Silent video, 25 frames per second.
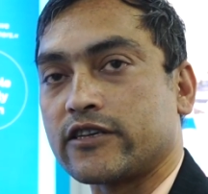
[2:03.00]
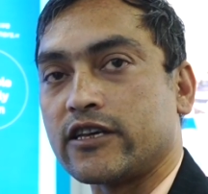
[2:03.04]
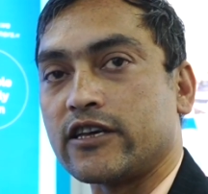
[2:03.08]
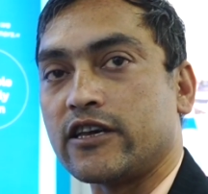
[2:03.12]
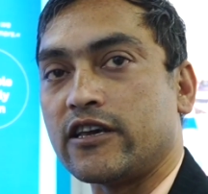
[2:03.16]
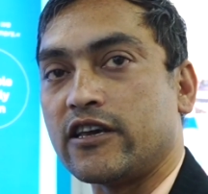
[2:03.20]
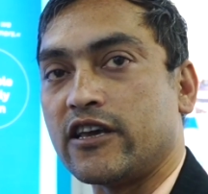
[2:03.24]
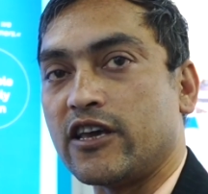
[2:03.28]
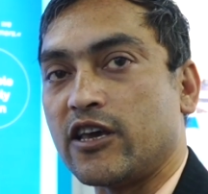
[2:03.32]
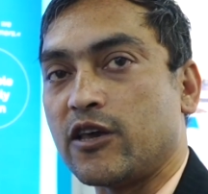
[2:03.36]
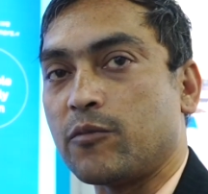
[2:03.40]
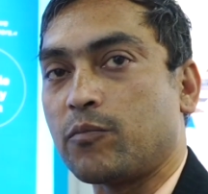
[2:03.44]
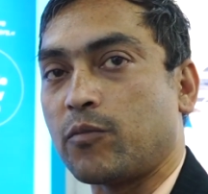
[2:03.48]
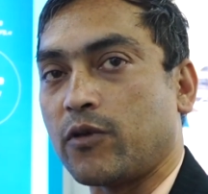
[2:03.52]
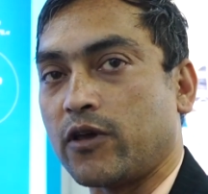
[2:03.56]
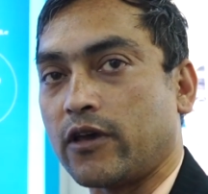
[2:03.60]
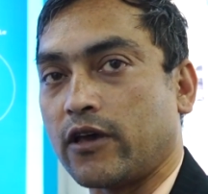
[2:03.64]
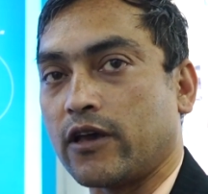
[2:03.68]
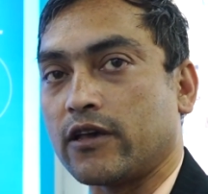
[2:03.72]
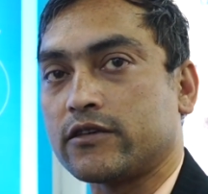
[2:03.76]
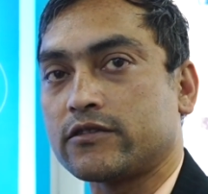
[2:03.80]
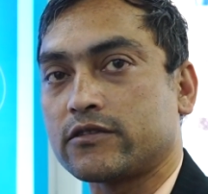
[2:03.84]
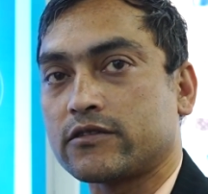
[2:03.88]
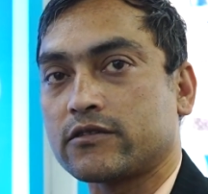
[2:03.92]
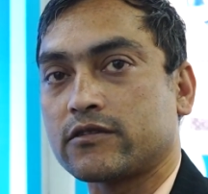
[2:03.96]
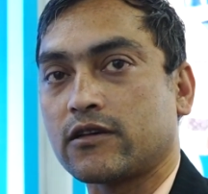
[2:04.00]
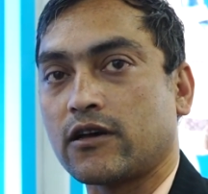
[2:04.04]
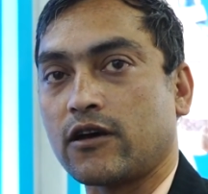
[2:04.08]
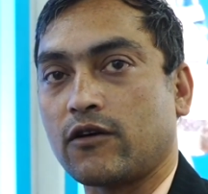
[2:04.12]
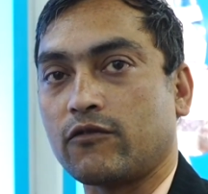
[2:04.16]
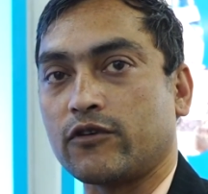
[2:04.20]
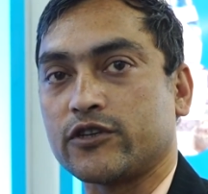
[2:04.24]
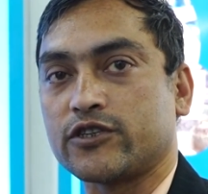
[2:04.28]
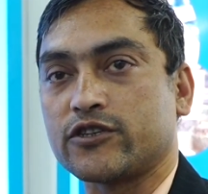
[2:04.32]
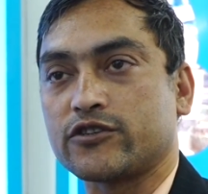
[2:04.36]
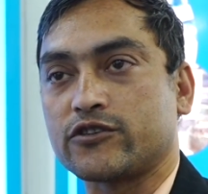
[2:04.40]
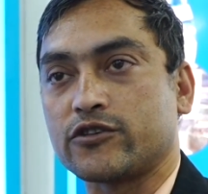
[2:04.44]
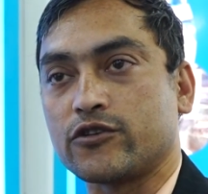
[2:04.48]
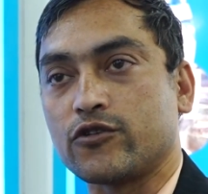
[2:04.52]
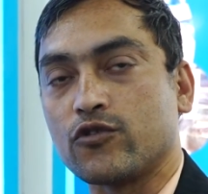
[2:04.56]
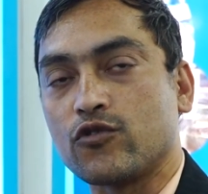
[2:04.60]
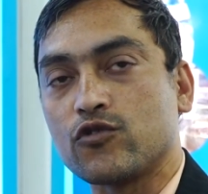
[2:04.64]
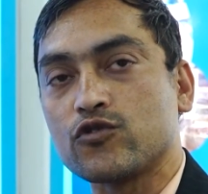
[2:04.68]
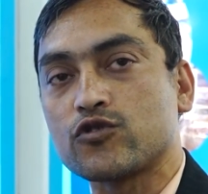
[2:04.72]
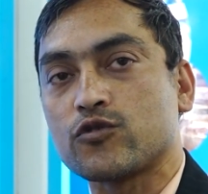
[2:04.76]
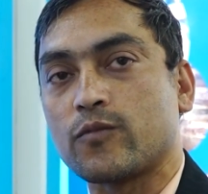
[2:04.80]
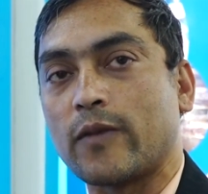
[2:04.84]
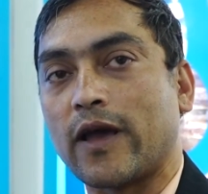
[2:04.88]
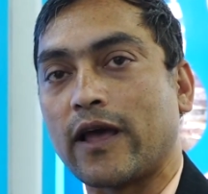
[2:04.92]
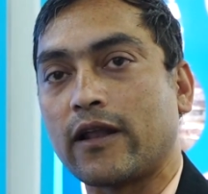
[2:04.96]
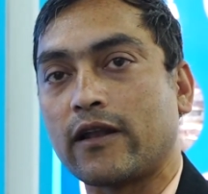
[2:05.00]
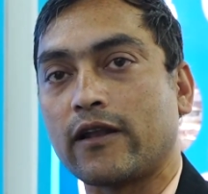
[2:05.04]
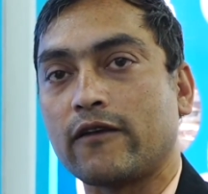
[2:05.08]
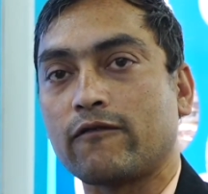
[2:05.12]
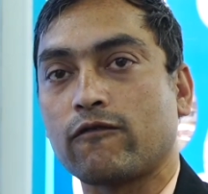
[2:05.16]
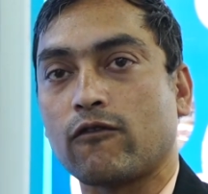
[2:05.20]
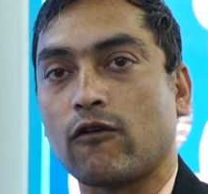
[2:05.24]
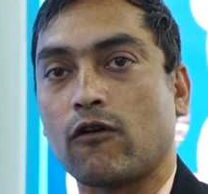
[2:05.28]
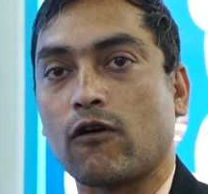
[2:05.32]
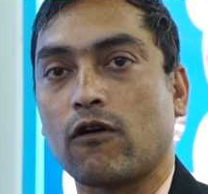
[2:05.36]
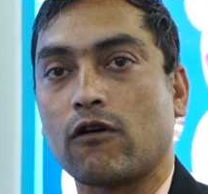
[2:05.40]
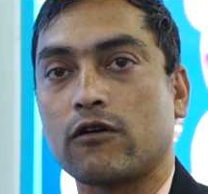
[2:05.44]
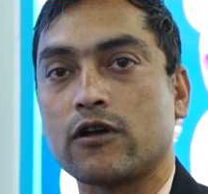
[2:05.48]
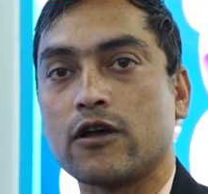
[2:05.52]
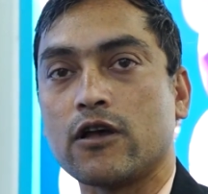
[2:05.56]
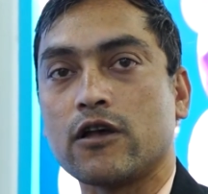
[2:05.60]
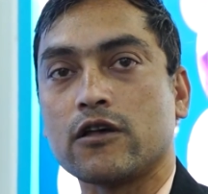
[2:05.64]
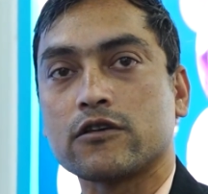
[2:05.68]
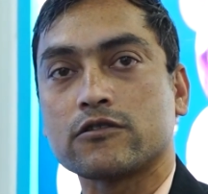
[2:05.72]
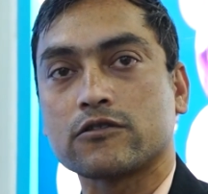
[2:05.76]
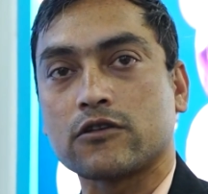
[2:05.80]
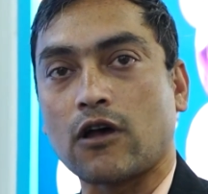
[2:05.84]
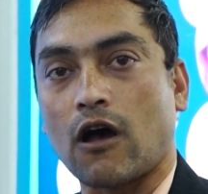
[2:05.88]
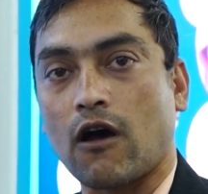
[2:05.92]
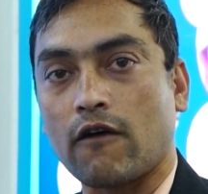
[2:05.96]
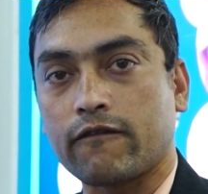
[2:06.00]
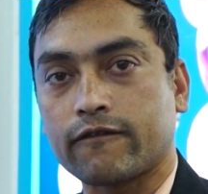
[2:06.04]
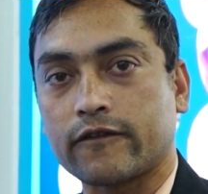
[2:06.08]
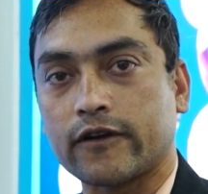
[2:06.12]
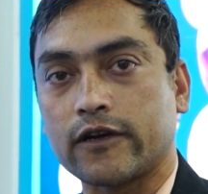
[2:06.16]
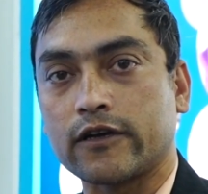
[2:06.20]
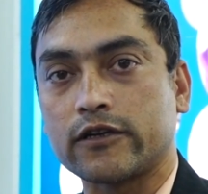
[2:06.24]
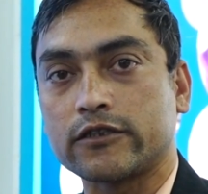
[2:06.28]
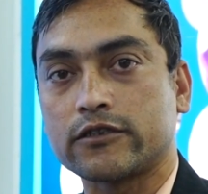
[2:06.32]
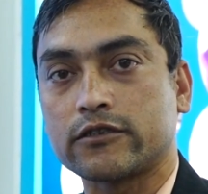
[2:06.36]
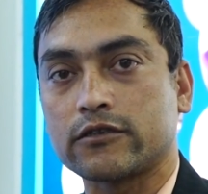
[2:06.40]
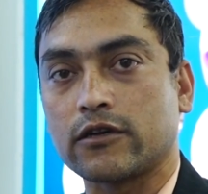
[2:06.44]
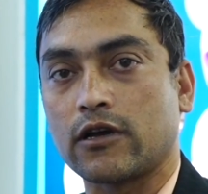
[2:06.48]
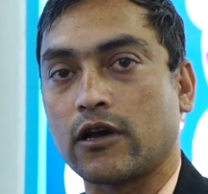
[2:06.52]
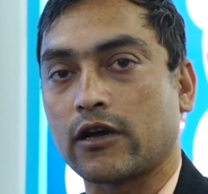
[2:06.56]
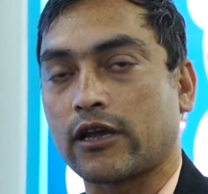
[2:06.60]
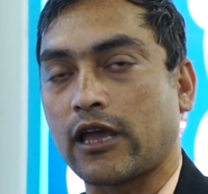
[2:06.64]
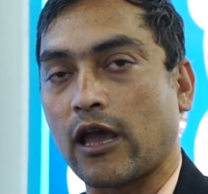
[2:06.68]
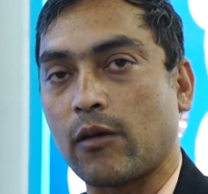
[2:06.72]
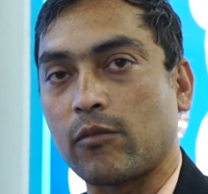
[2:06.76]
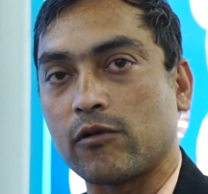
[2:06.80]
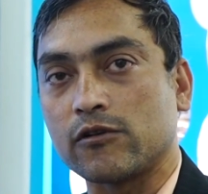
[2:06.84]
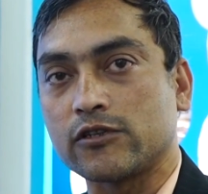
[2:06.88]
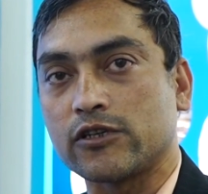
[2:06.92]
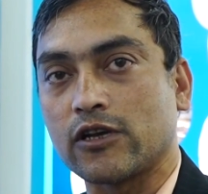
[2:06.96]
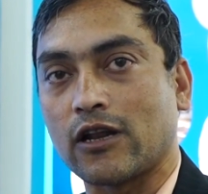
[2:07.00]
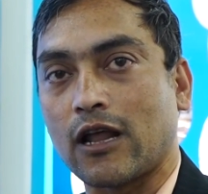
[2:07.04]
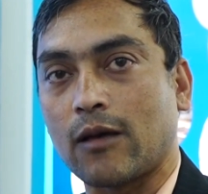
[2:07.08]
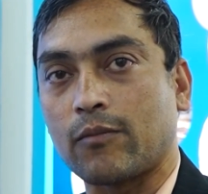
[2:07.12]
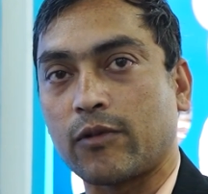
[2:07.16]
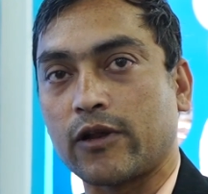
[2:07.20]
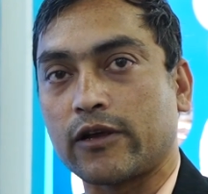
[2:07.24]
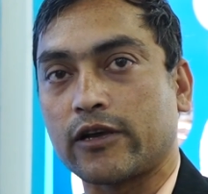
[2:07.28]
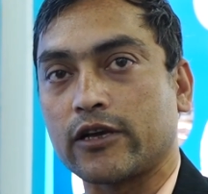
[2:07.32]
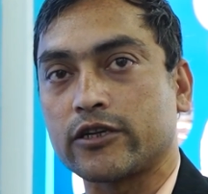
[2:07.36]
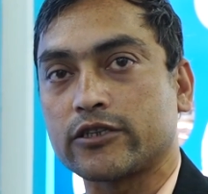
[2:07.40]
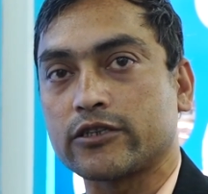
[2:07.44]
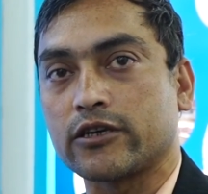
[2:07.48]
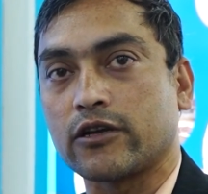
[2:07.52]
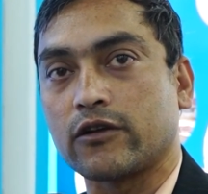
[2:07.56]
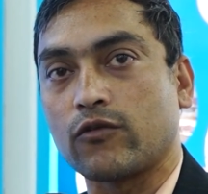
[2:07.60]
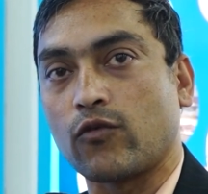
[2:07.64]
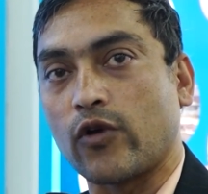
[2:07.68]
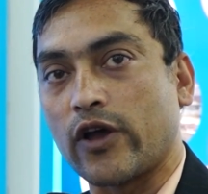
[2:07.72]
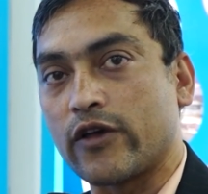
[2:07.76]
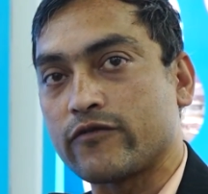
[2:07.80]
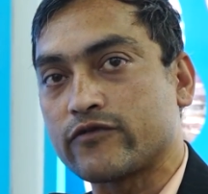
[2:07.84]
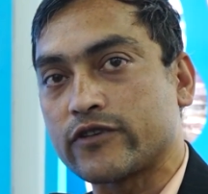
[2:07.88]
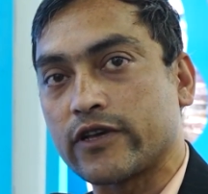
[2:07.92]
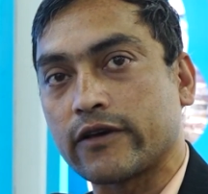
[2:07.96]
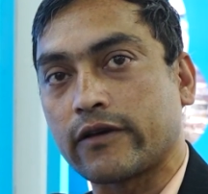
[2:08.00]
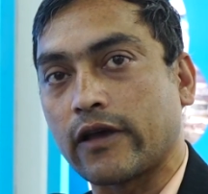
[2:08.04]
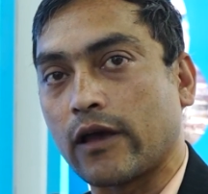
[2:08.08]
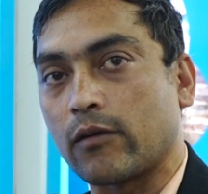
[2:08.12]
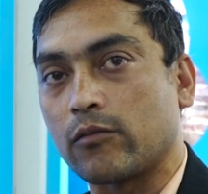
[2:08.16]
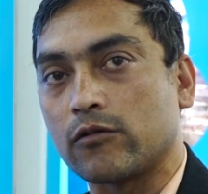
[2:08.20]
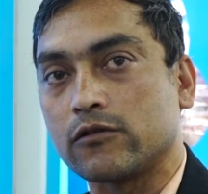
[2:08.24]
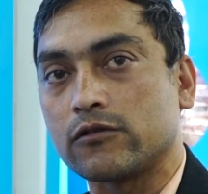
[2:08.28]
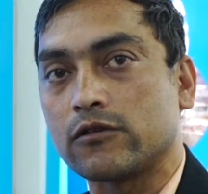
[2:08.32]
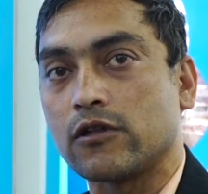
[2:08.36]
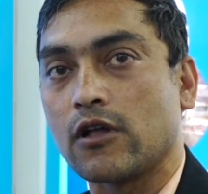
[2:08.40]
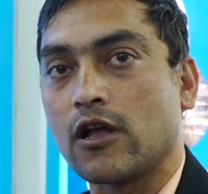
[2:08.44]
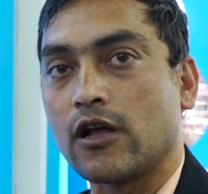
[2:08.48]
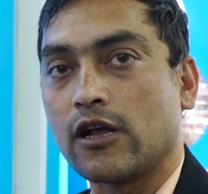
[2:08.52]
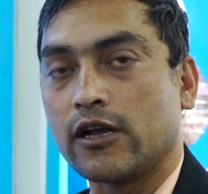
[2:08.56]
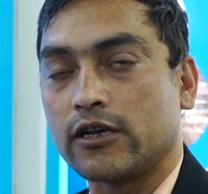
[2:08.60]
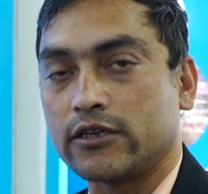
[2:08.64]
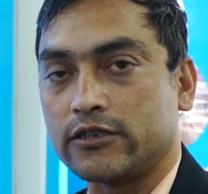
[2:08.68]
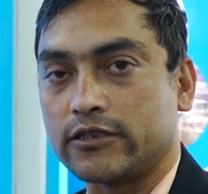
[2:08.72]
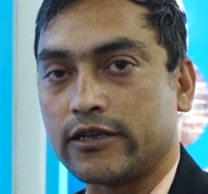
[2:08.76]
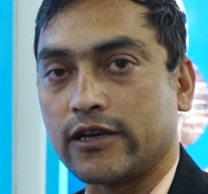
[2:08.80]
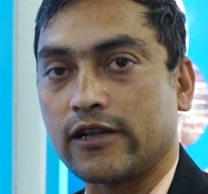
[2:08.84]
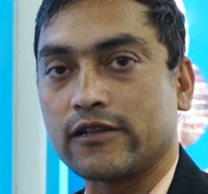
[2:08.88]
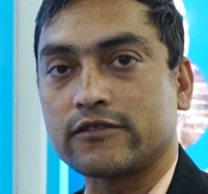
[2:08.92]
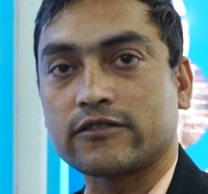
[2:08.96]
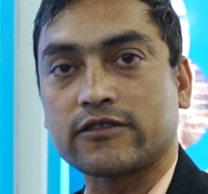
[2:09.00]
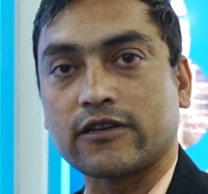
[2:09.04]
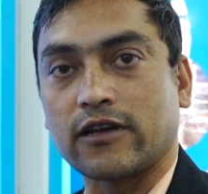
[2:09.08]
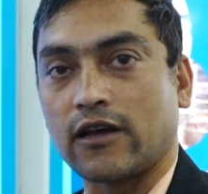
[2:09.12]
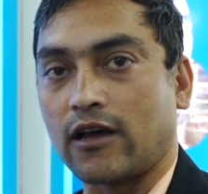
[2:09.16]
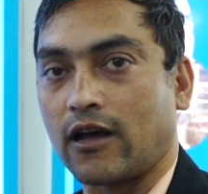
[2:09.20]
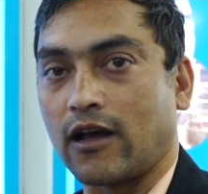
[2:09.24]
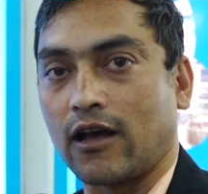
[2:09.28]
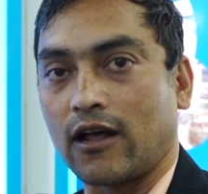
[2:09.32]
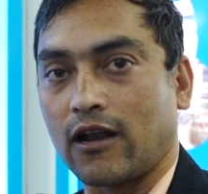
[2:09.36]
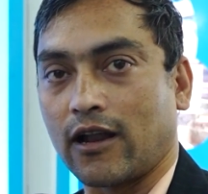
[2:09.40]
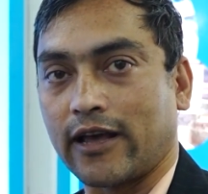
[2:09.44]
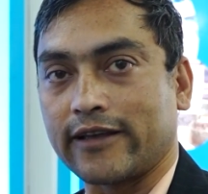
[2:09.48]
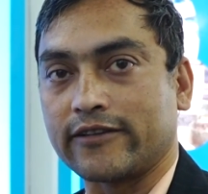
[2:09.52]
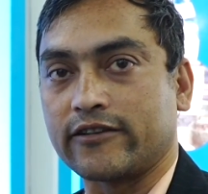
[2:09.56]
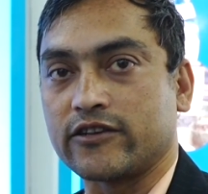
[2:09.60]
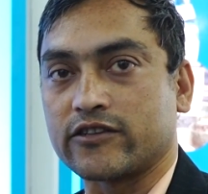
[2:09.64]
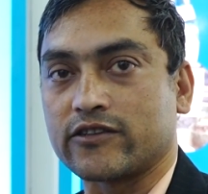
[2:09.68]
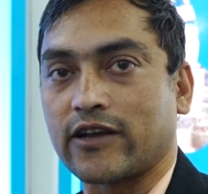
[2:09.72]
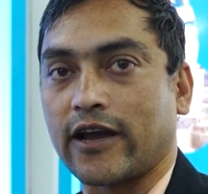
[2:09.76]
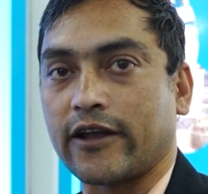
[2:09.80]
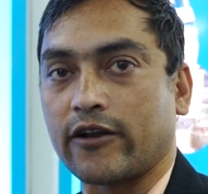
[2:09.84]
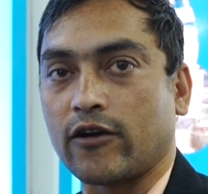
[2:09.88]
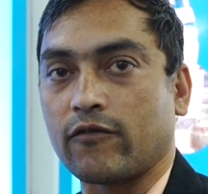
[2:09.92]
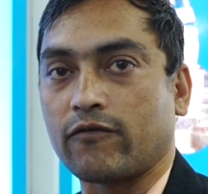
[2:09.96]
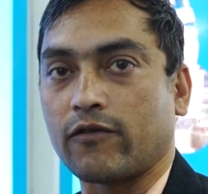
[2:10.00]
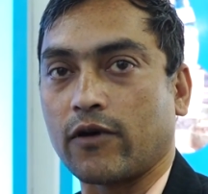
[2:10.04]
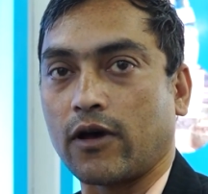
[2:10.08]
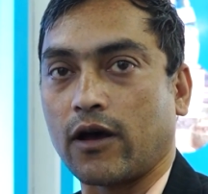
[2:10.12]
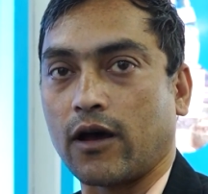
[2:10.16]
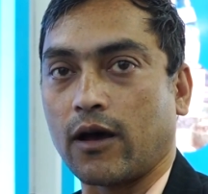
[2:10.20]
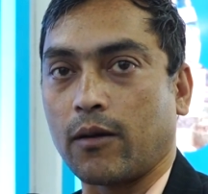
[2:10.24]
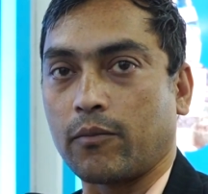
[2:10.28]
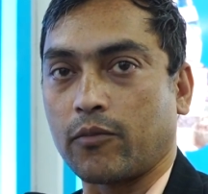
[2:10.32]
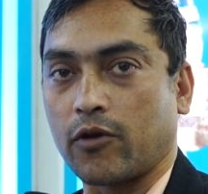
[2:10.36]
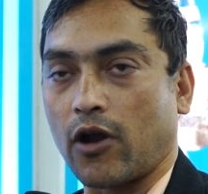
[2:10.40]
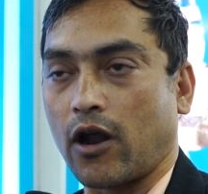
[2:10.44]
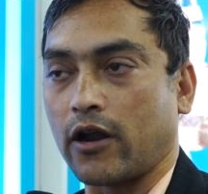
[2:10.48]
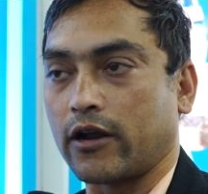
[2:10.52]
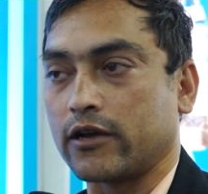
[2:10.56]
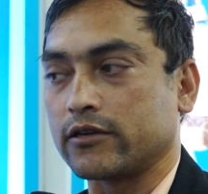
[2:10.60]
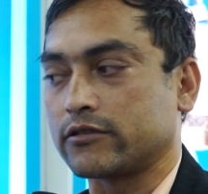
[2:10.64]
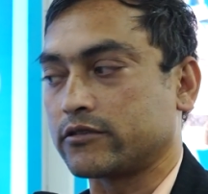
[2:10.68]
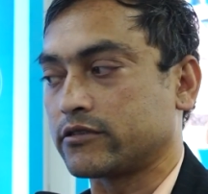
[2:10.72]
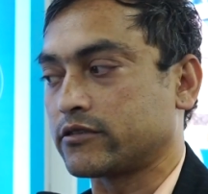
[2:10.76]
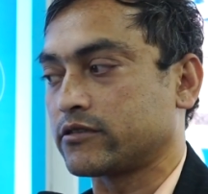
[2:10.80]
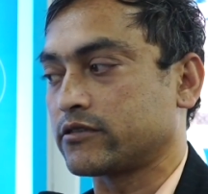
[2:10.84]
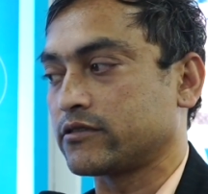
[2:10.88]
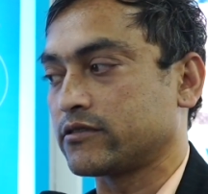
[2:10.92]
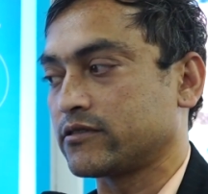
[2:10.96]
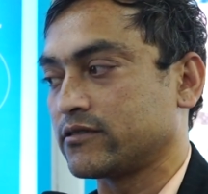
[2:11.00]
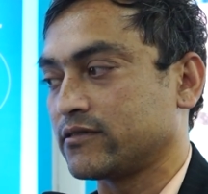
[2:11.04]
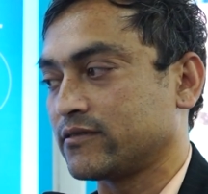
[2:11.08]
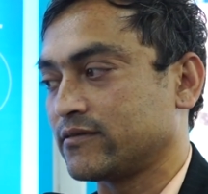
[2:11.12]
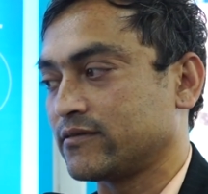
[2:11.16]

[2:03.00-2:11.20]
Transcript: SEEPS, uh, which is used mainly for soft touch uh, cable gel application, wave C cable gels, uh, like this kind of uh, products.